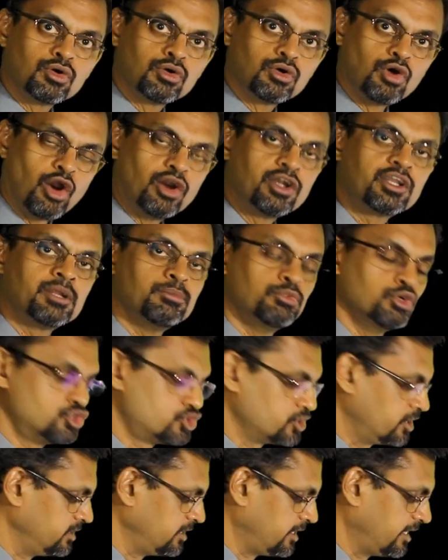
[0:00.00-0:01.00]

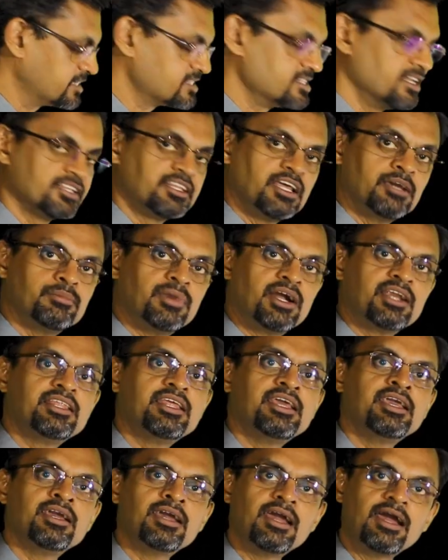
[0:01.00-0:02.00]
contribution is nothing but
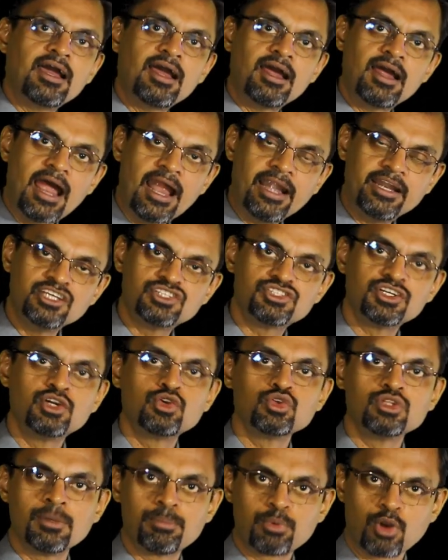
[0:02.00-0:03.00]
the addition
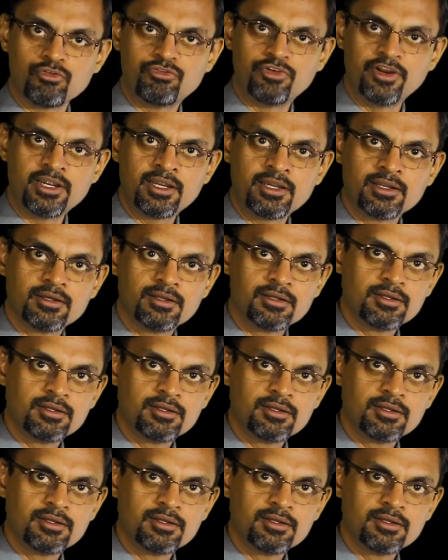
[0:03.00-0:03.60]
to the profit,